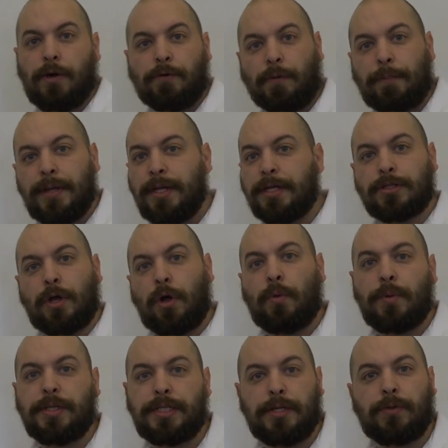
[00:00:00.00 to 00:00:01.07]
over P is
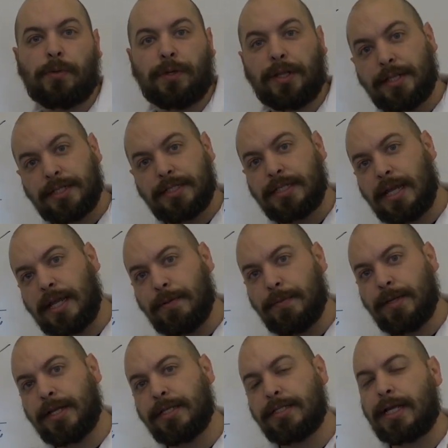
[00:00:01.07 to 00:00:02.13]
always equal to the same
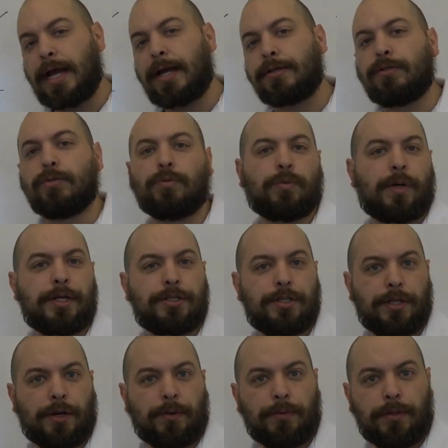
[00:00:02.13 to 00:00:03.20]
exact
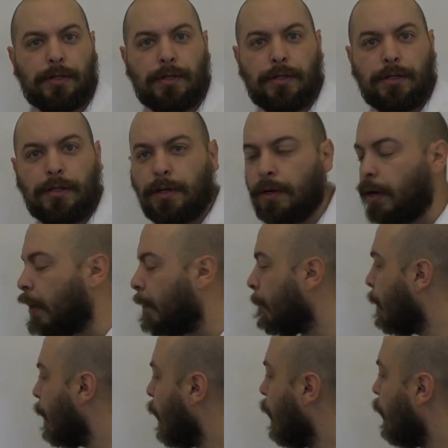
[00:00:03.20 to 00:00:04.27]
ratio. All right,
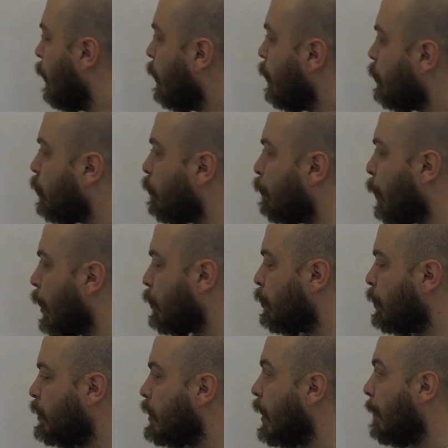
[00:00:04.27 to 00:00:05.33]
so
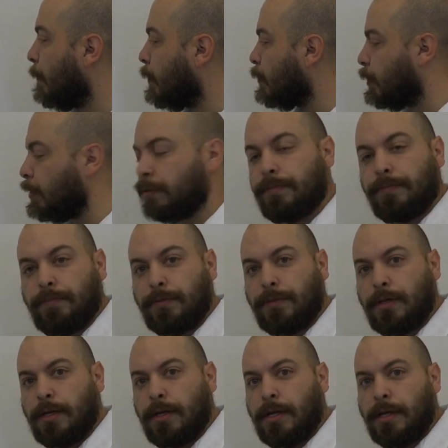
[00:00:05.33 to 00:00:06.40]
pressure and temperature.
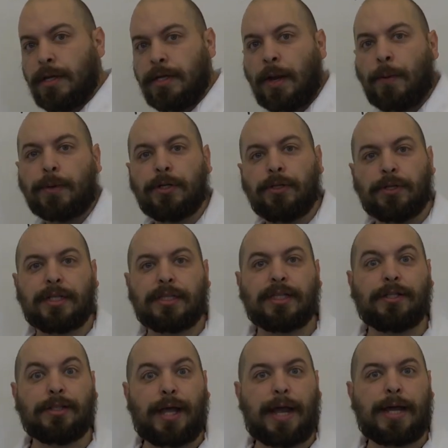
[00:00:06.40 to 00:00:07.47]
Now we're going to look at
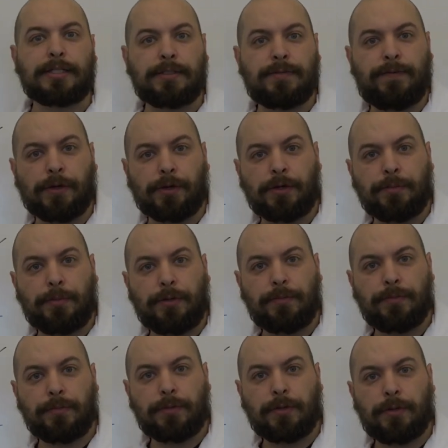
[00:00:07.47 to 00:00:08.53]
the last variable,
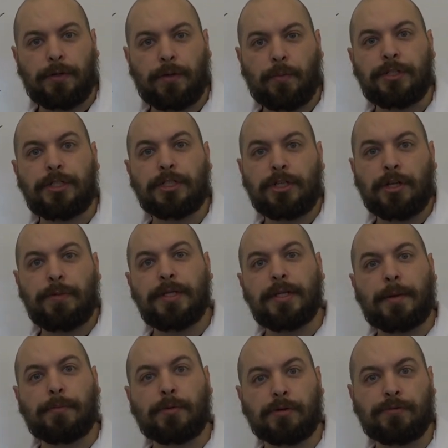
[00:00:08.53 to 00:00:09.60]
which is going to be
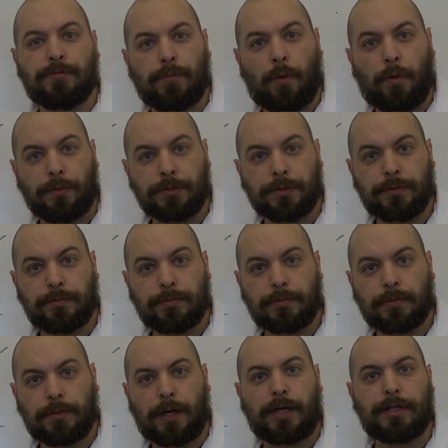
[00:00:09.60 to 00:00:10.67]
number of moles.
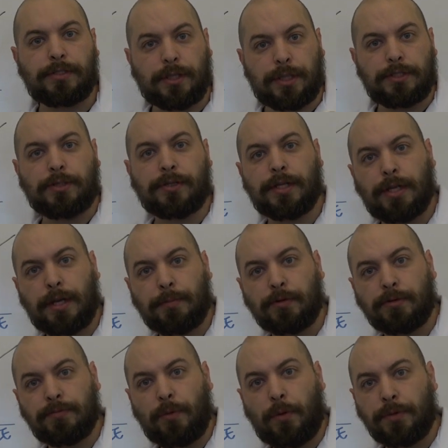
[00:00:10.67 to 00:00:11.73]
All right, so let's look at
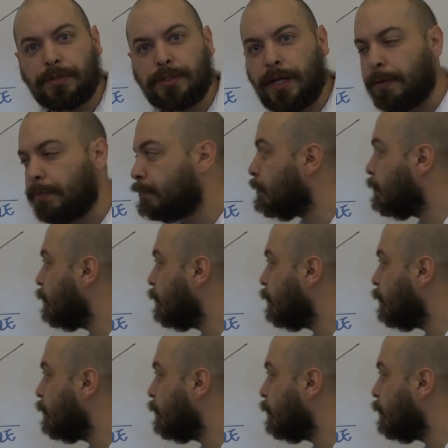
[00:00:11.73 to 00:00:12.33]
number of moles now.